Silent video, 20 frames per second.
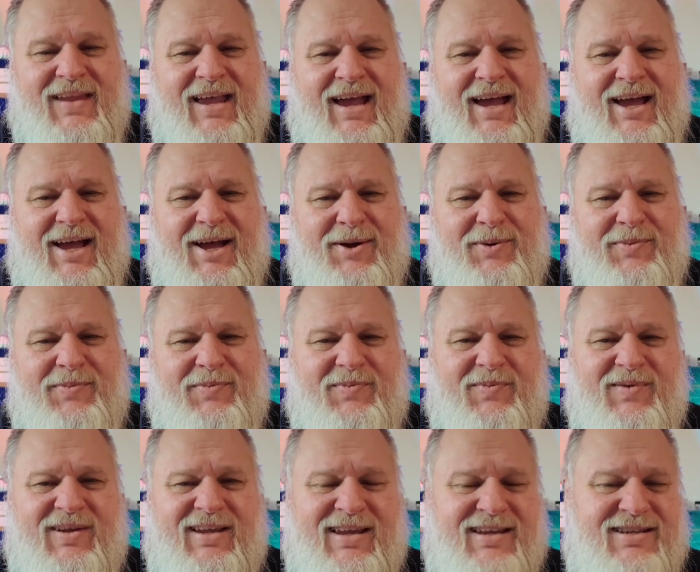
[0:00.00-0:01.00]

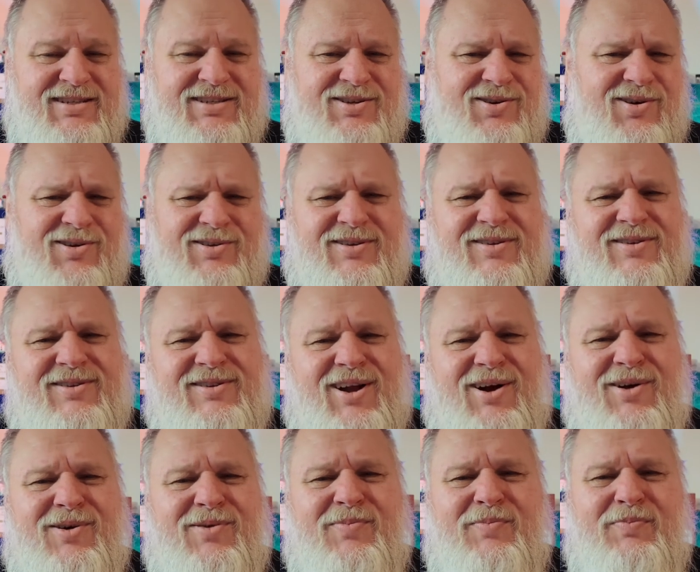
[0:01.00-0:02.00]
He's got
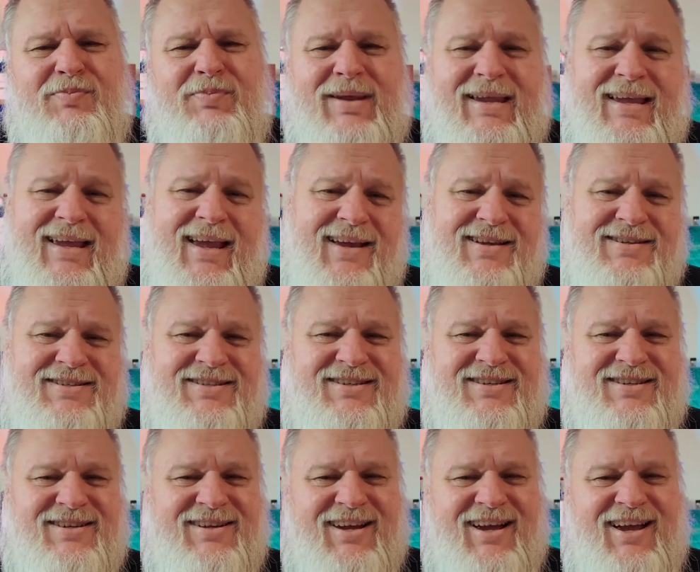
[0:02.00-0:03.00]
no
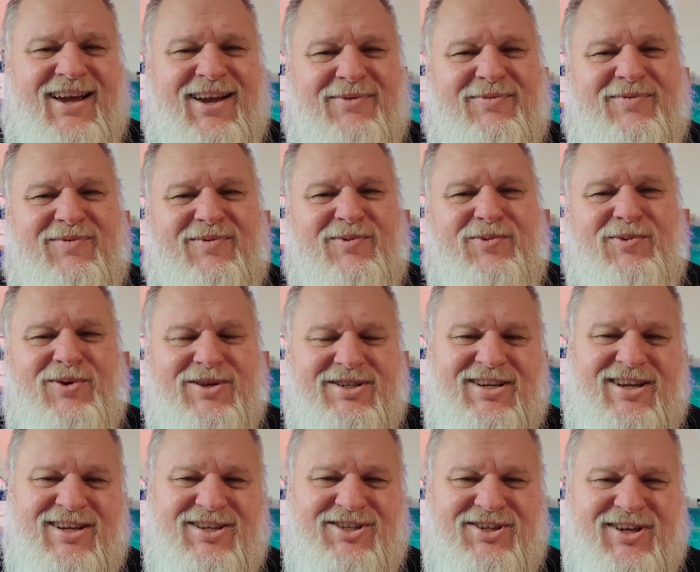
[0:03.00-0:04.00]
BS
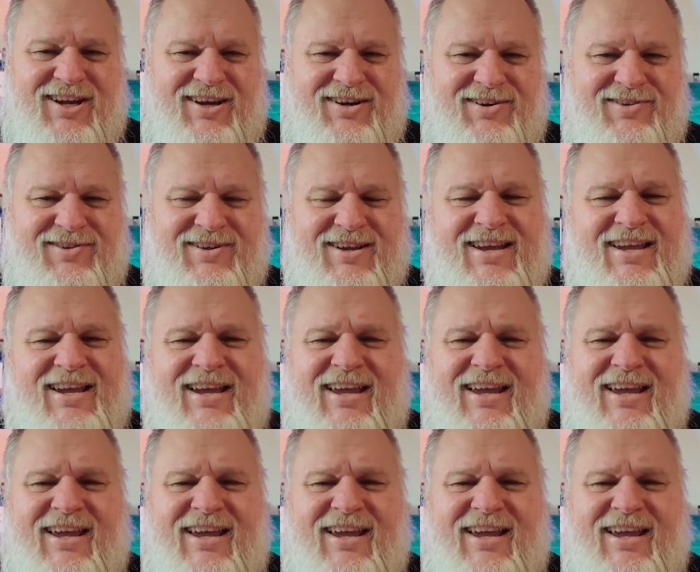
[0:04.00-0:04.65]
whisky channel.